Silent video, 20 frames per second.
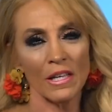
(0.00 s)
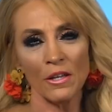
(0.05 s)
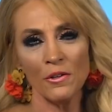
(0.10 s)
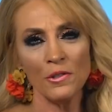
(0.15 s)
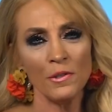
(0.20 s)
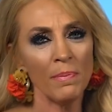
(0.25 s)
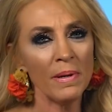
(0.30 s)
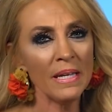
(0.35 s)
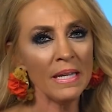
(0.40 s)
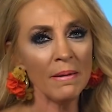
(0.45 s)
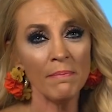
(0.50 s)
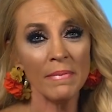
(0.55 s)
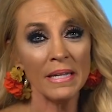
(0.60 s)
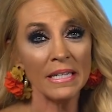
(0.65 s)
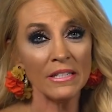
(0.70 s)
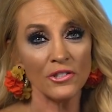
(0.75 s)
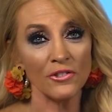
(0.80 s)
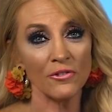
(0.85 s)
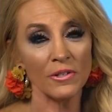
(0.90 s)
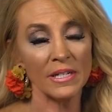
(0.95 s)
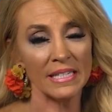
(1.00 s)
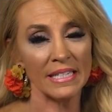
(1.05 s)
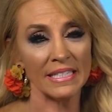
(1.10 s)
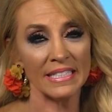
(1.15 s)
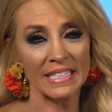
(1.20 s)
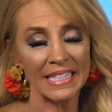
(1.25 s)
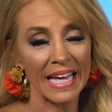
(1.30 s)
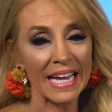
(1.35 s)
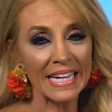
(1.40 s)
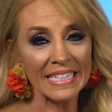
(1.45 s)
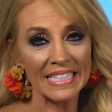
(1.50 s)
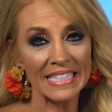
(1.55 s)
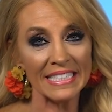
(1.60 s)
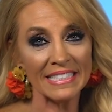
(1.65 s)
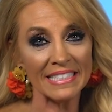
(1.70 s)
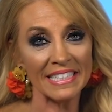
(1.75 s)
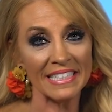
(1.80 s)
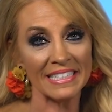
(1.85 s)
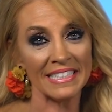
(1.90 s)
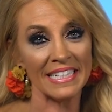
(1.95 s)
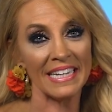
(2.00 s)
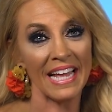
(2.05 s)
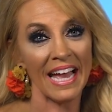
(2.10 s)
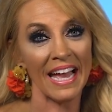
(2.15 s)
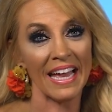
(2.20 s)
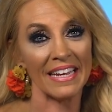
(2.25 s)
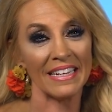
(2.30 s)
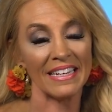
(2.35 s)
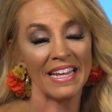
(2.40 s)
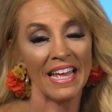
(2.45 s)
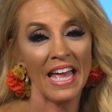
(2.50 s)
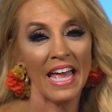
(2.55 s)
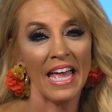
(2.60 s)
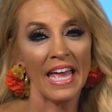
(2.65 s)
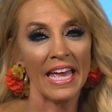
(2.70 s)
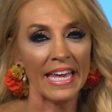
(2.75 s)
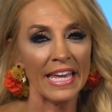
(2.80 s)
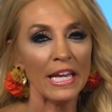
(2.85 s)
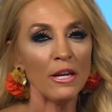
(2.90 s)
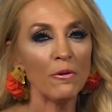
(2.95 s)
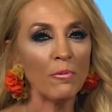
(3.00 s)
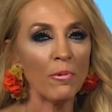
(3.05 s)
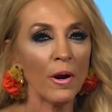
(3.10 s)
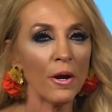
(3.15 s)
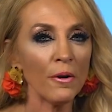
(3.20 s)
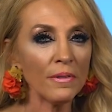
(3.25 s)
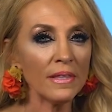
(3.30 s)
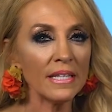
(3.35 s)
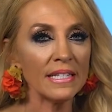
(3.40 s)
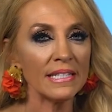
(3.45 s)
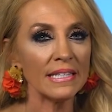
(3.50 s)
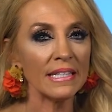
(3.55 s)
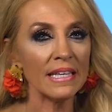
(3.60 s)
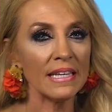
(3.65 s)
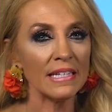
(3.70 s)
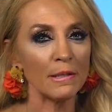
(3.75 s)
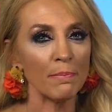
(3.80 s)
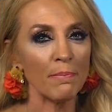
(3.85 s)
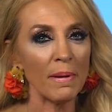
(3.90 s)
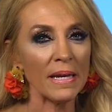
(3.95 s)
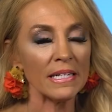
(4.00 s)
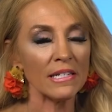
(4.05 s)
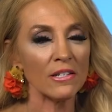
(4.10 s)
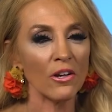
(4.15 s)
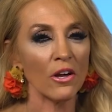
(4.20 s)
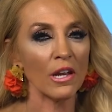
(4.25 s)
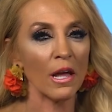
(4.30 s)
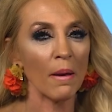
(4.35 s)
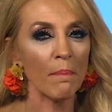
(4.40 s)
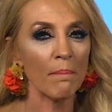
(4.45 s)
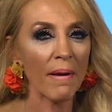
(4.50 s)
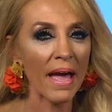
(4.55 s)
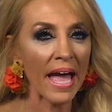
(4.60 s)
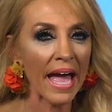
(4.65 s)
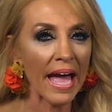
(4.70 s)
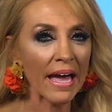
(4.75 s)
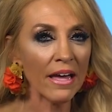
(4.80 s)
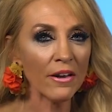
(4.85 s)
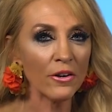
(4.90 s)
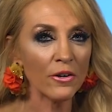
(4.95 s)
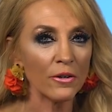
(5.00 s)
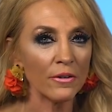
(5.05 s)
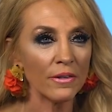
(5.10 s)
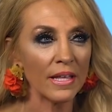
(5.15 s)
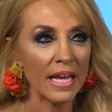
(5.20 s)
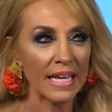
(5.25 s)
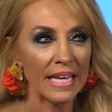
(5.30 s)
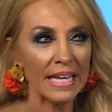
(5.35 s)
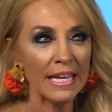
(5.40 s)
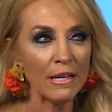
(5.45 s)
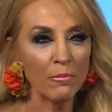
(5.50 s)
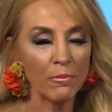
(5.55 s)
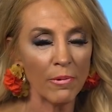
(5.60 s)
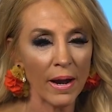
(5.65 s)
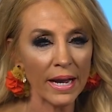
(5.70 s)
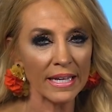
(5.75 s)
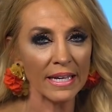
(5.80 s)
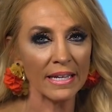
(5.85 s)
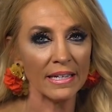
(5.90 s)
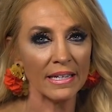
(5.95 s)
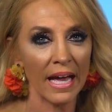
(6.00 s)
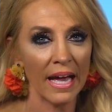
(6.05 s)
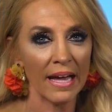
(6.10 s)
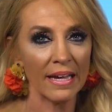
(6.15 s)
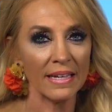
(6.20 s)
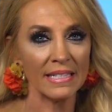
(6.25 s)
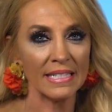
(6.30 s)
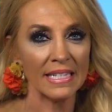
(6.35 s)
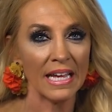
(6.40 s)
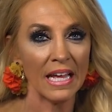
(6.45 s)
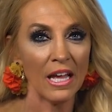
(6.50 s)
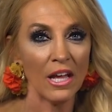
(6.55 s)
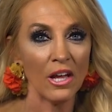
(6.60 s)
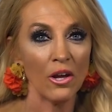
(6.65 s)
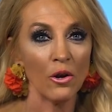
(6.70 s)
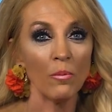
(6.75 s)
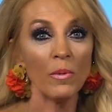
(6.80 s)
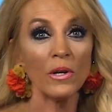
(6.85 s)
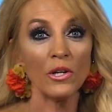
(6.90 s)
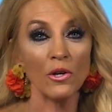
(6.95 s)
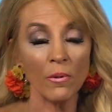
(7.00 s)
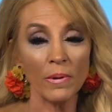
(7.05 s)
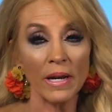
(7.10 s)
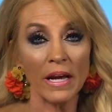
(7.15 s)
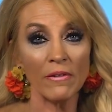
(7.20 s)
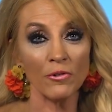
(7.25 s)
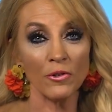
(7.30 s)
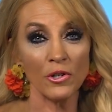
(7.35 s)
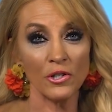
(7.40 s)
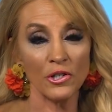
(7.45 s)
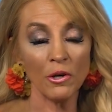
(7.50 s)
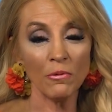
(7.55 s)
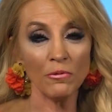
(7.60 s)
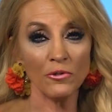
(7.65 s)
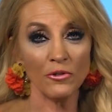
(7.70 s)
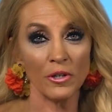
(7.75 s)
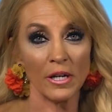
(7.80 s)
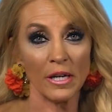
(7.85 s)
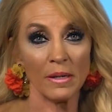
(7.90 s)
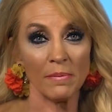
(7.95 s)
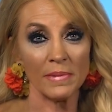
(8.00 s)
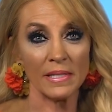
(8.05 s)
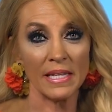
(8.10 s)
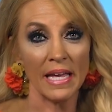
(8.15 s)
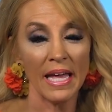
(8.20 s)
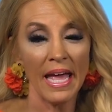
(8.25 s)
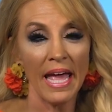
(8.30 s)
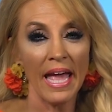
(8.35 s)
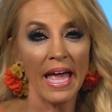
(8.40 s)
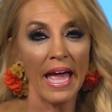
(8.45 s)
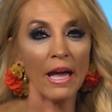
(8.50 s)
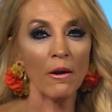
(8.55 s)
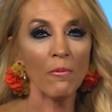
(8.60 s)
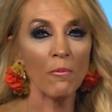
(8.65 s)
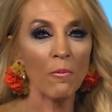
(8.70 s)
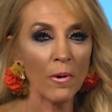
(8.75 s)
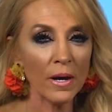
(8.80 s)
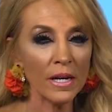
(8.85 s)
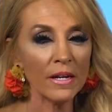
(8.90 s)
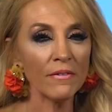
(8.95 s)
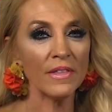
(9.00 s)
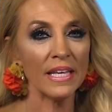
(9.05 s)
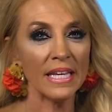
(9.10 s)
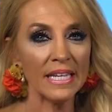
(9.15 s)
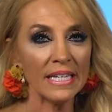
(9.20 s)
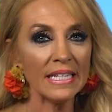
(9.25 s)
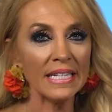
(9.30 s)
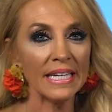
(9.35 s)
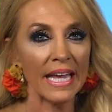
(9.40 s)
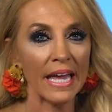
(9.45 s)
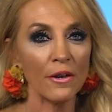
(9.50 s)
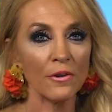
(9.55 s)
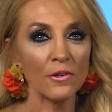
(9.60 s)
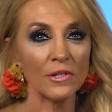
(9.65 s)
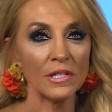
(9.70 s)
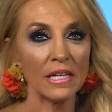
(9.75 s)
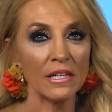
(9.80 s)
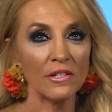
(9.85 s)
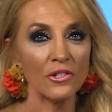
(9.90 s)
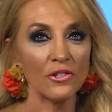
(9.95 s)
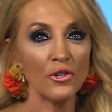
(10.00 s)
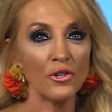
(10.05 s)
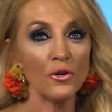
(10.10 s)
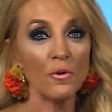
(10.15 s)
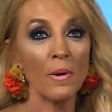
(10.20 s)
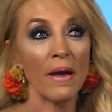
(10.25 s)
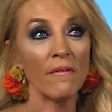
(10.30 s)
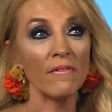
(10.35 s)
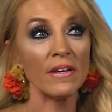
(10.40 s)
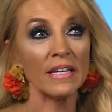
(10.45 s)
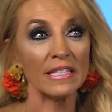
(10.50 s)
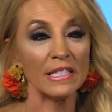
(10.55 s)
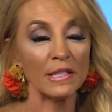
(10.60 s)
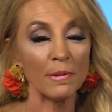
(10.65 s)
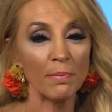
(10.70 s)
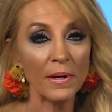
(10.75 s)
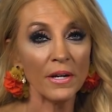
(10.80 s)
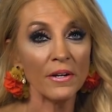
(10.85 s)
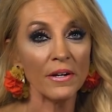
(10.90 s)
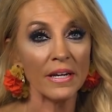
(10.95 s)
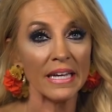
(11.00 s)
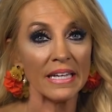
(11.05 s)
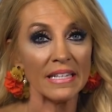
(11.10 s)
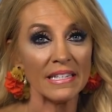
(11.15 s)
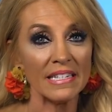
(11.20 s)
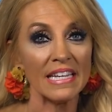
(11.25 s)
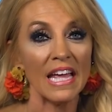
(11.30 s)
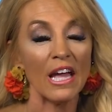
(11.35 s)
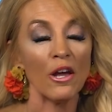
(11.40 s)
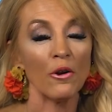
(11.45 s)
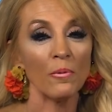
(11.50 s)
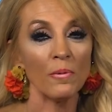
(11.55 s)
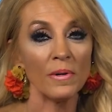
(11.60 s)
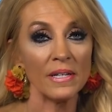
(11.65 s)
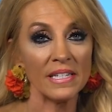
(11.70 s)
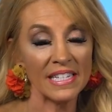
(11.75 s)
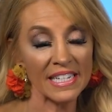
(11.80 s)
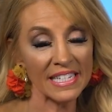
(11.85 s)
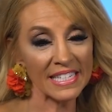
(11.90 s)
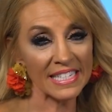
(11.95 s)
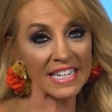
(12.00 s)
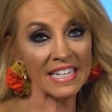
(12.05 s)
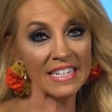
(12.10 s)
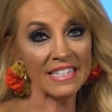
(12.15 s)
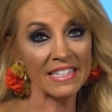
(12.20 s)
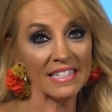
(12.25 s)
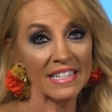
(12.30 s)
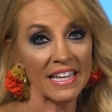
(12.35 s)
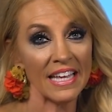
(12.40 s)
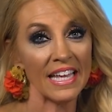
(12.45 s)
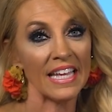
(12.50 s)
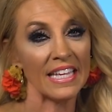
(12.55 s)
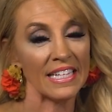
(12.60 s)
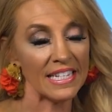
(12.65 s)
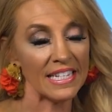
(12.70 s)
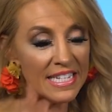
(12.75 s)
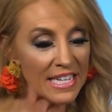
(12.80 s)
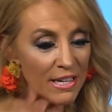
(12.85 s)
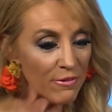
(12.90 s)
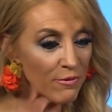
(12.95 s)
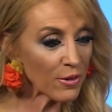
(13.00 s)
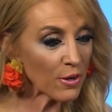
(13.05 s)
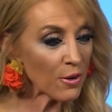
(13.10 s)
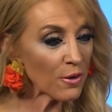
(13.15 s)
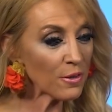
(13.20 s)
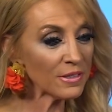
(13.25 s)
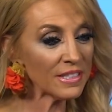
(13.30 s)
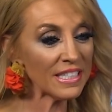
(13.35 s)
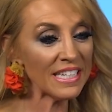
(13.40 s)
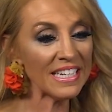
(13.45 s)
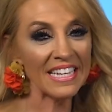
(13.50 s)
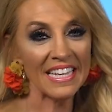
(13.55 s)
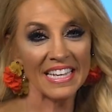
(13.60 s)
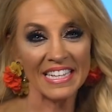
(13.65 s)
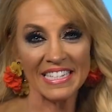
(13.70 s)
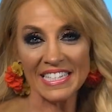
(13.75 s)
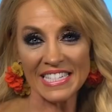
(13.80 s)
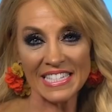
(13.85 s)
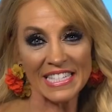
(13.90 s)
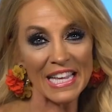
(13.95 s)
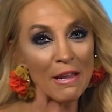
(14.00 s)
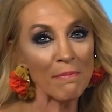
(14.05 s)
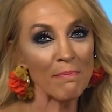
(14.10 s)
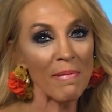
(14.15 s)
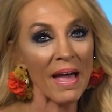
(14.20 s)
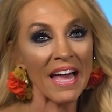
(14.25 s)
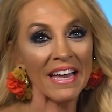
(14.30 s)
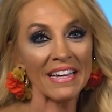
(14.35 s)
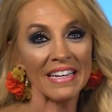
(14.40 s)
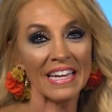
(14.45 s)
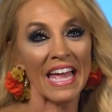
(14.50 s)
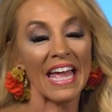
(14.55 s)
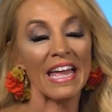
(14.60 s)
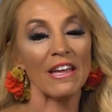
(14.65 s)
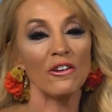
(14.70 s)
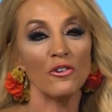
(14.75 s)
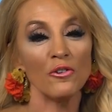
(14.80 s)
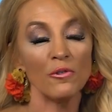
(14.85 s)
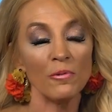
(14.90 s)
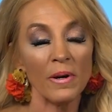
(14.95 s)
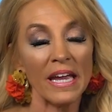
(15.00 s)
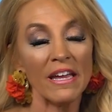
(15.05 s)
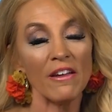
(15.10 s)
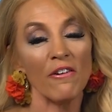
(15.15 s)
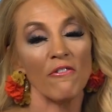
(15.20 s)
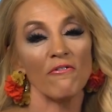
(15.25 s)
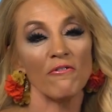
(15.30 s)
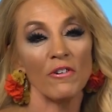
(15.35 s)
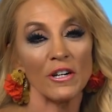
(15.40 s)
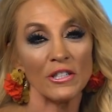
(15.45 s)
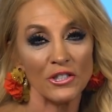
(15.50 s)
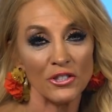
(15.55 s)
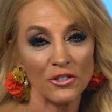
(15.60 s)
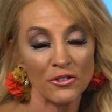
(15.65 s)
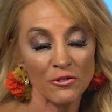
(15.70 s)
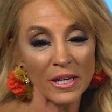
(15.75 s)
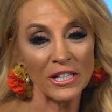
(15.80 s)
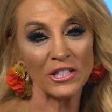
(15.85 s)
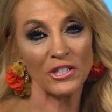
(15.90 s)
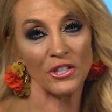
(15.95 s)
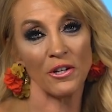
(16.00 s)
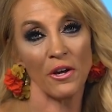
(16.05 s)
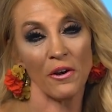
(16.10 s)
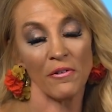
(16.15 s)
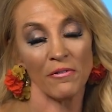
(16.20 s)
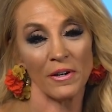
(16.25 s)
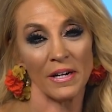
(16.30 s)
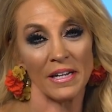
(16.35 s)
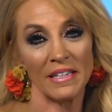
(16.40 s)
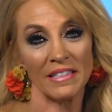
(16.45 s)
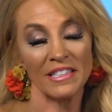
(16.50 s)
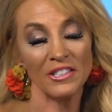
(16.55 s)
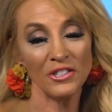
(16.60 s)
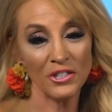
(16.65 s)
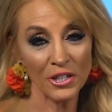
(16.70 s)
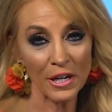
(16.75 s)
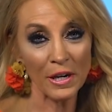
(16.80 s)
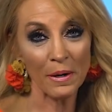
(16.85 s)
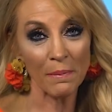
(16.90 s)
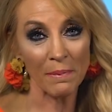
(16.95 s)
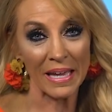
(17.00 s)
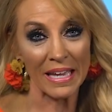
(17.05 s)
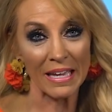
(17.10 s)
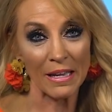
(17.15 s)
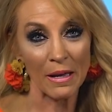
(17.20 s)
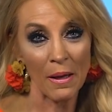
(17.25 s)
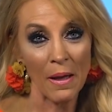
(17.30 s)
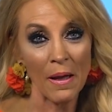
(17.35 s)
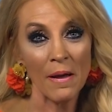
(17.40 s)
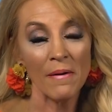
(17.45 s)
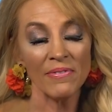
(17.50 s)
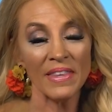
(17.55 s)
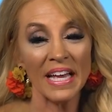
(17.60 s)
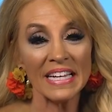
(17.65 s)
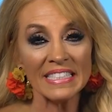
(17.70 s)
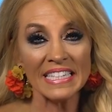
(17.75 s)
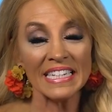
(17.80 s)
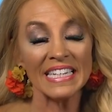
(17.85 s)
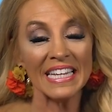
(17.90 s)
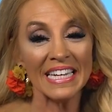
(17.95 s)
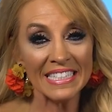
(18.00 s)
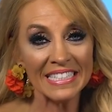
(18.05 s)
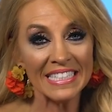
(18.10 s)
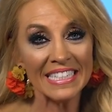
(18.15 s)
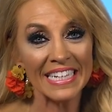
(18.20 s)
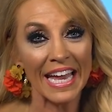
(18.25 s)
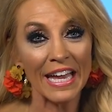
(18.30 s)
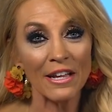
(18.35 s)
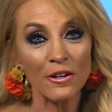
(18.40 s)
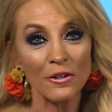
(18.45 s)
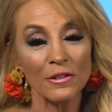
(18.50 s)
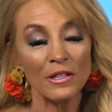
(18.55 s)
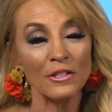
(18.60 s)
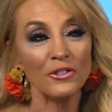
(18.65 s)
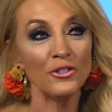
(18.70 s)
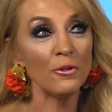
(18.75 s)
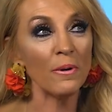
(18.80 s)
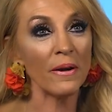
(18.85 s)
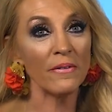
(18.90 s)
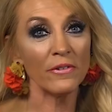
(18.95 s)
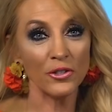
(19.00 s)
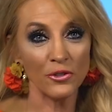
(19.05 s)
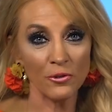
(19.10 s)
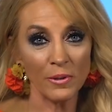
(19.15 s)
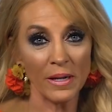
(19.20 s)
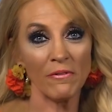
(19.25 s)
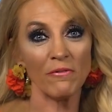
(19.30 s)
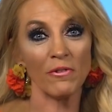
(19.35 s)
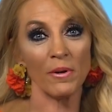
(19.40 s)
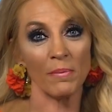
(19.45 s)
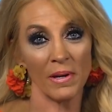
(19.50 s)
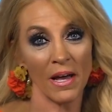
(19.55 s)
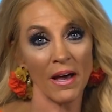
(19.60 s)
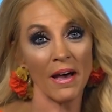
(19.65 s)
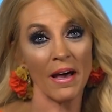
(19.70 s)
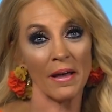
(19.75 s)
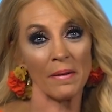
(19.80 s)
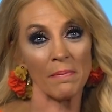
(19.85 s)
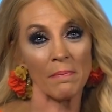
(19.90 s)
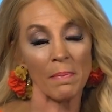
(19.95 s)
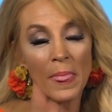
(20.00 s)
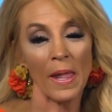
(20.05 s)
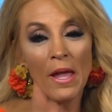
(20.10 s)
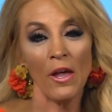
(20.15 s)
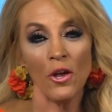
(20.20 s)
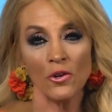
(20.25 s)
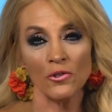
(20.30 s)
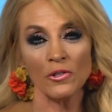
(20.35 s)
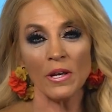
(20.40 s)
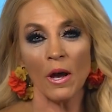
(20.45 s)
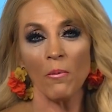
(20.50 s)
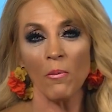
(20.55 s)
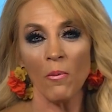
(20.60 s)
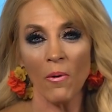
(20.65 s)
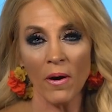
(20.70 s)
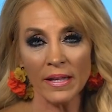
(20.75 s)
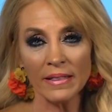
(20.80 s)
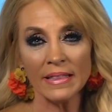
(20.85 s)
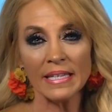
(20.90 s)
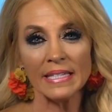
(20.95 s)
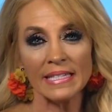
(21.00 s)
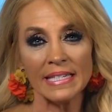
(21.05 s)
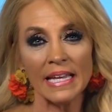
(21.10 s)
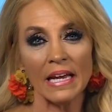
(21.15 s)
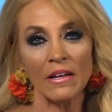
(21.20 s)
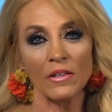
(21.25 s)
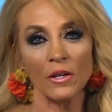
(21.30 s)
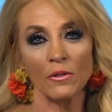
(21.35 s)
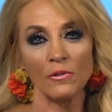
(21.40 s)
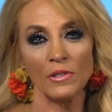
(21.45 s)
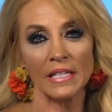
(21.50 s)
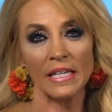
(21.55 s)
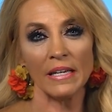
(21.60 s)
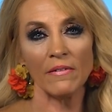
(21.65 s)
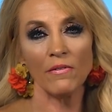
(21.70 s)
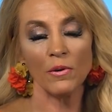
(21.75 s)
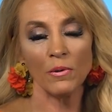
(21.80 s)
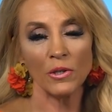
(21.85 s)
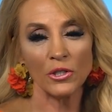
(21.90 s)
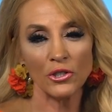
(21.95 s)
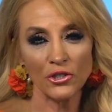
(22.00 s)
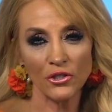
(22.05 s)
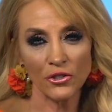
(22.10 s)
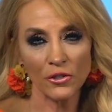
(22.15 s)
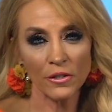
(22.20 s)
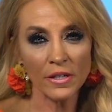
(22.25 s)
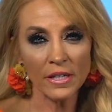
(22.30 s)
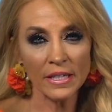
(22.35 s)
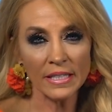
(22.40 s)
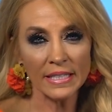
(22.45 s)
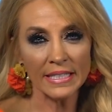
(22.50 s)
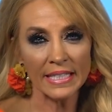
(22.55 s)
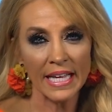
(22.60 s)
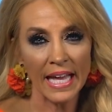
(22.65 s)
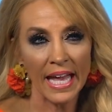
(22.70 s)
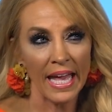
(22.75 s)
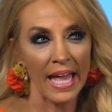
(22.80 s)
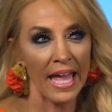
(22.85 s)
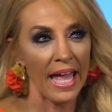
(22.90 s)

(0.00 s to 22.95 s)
who's been in ministry since nineteen sixty-nine. He wrote this list based on a pattern that he recognized when going after his own dreams. And one of the indicators is you have experienced resistance, difficulty, setback, and great frustration over it. Did you hear me? That's an indicator that you have a dream from God. So I want this download to give you assurance